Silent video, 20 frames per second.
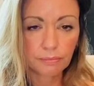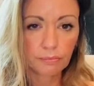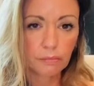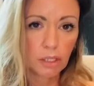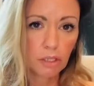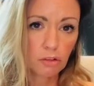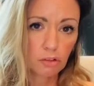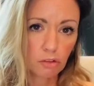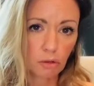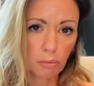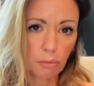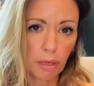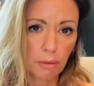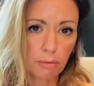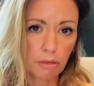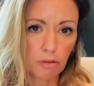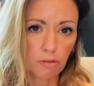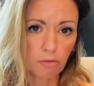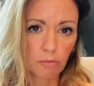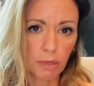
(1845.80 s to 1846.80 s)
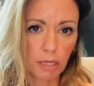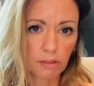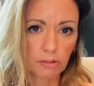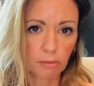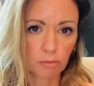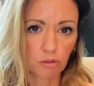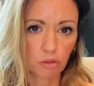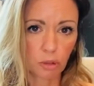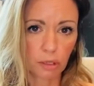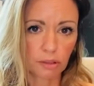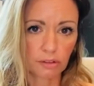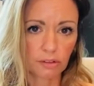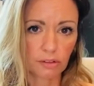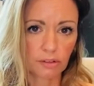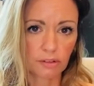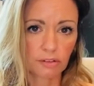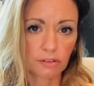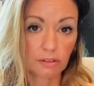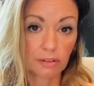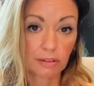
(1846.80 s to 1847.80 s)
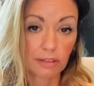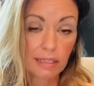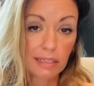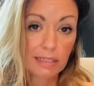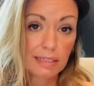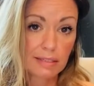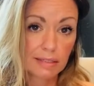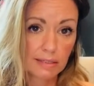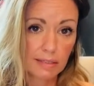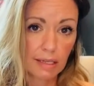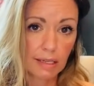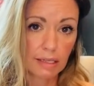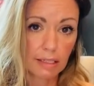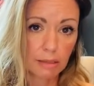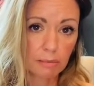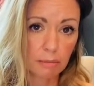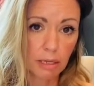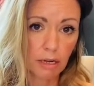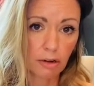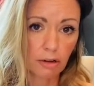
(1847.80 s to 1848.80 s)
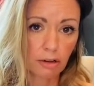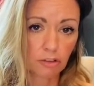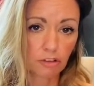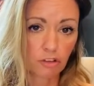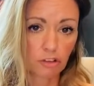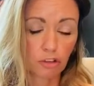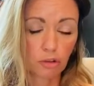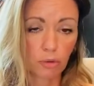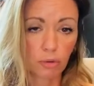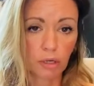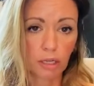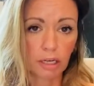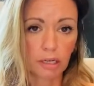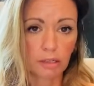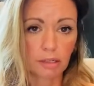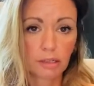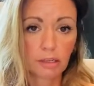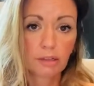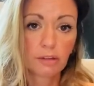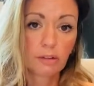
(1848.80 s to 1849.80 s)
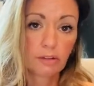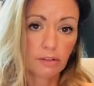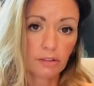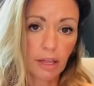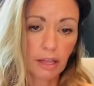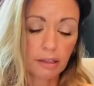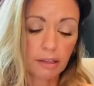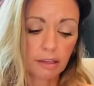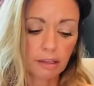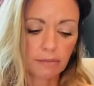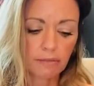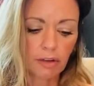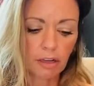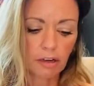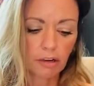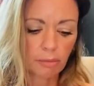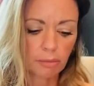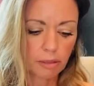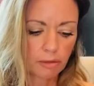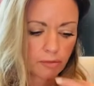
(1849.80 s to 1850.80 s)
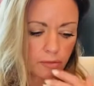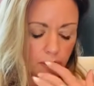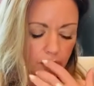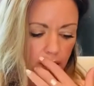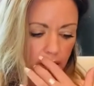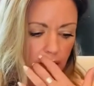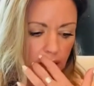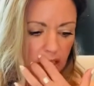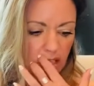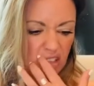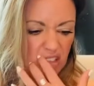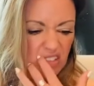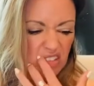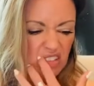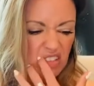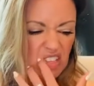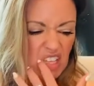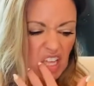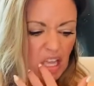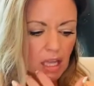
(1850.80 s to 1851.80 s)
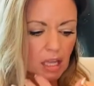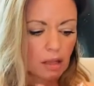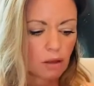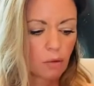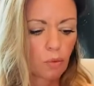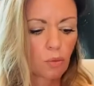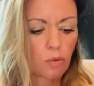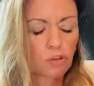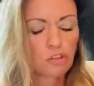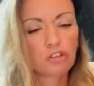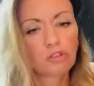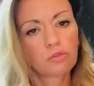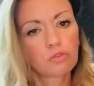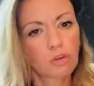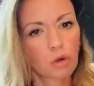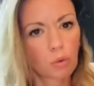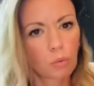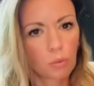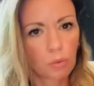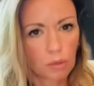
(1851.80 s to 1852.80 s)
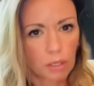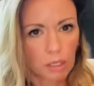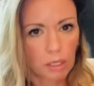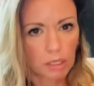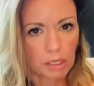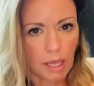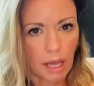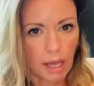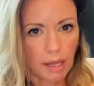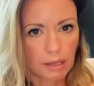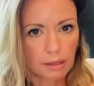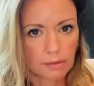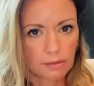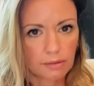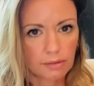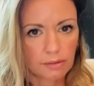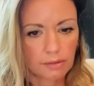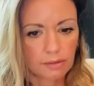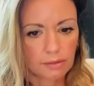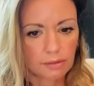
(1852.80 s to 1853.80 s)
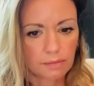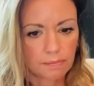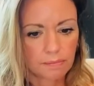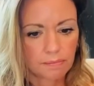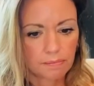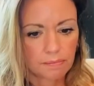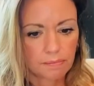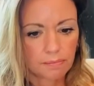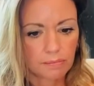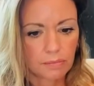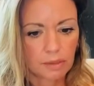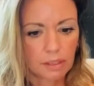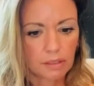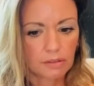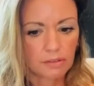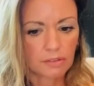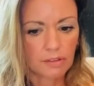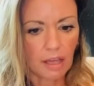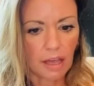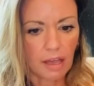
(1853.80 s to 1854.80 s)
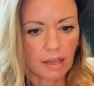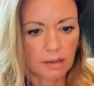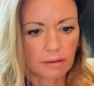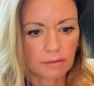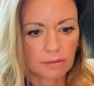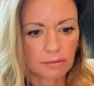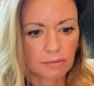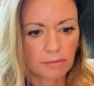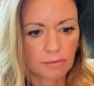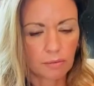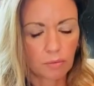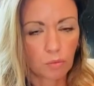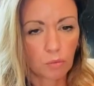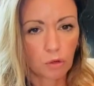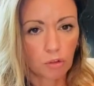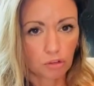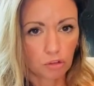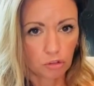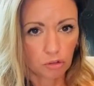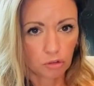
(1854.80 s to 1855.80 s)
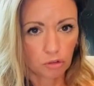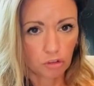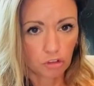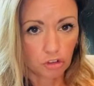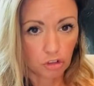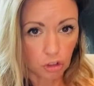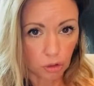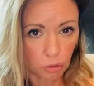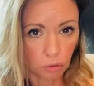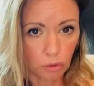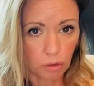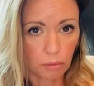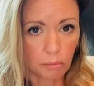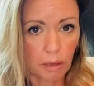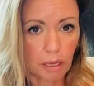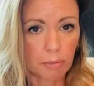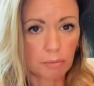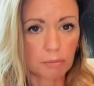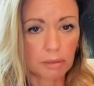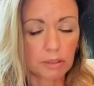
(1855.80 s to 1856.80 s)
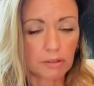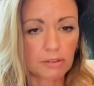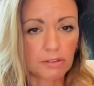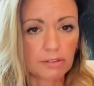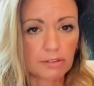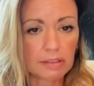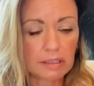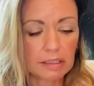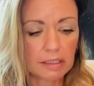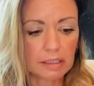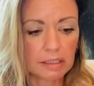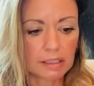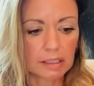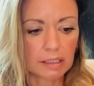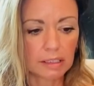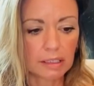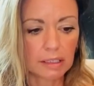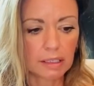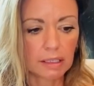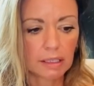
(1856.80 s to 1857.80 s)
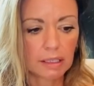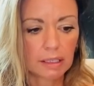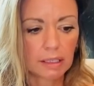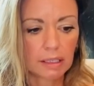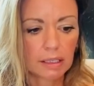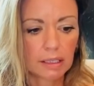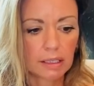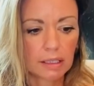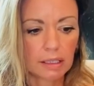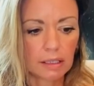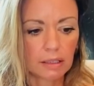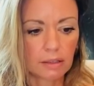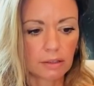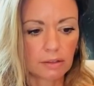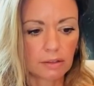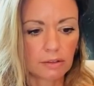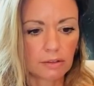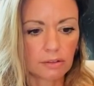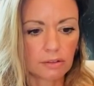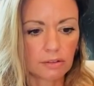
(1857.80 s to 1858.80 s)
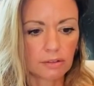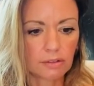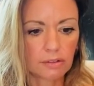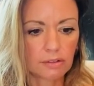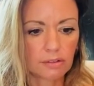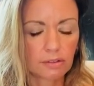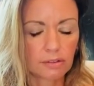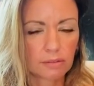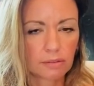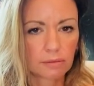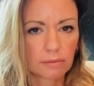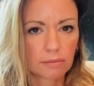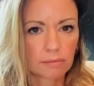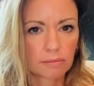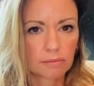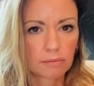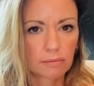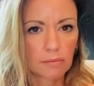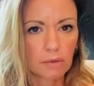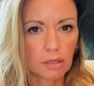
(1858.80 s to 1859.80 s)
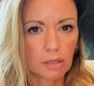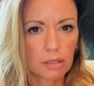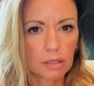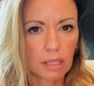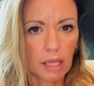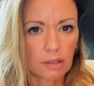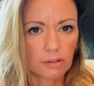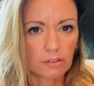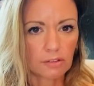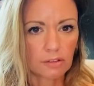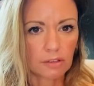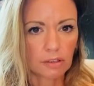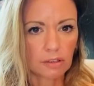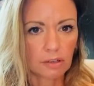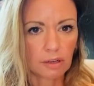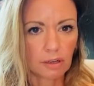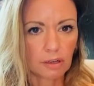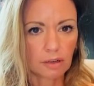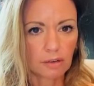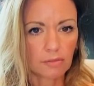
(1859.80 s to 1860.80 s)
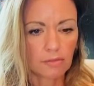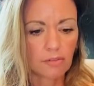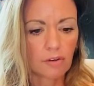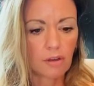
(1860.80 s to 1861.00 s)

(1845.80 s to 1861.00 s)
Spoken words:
So maybe you've made some choices to stay in the marriage to create a solid environment for the kids. What you don't realize is that what your children might be seeing is a lesson of